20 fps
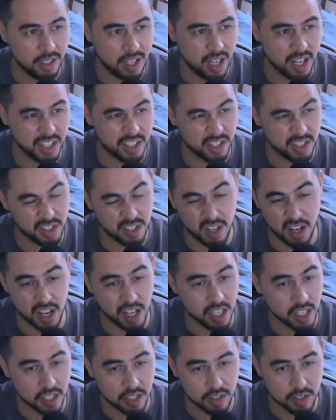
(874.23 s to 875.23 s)
I just cut
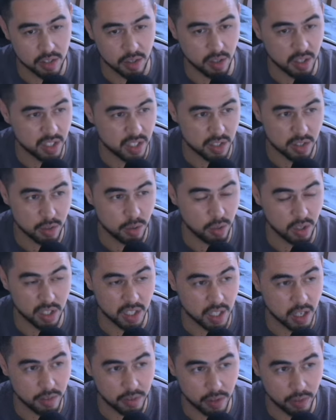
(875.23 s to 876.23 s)
it. So I just took
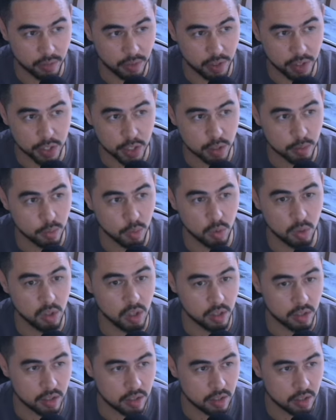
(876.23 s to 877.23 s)
another very small
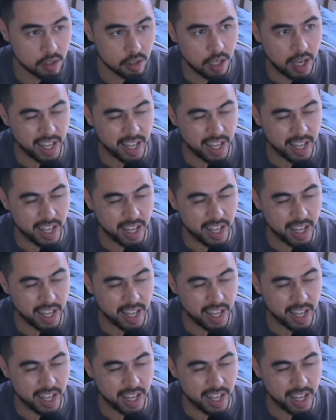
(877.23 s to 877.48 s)
loss,